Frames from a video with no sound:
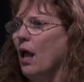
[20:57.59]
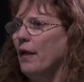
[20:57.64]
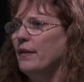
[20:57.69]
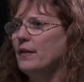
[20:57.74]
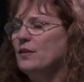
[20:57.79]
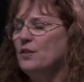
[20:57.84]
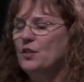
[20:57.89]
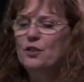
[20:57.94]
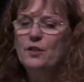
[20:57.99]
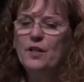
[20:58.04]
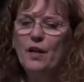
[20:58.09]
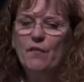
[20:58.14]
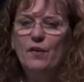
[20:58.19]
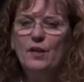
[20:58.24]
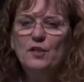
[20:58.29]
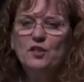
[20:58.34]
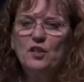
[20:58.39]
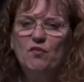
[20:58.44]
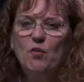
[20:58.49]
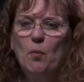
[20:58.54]
Your
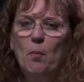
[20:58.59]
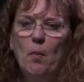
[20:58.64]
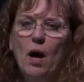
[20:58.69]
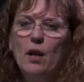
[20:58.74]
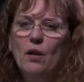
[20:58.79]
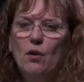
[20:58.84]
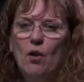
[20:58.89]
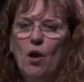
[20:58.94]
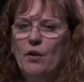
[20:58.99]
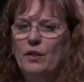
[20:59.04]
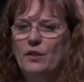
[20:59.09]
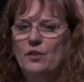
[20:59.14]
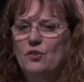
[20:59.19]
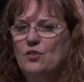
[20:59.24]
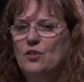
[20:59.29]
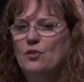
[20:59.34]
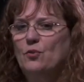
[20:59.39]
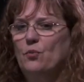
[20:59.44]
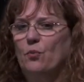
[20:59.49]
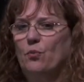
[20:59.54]
definition of a monologue is
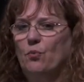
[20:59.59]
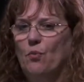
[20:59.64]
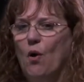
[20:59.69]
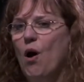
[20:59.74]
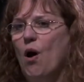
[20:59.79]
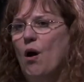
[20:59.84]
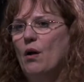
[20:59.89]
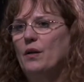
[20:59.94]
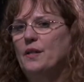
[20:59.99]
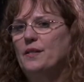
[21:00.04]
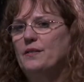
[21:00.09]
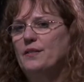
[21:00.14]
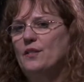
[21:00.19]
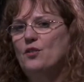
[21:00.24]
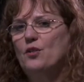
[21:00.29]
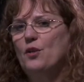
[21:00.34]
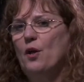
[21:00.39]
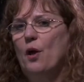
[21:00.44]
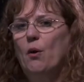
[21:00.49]
just wrong. He said,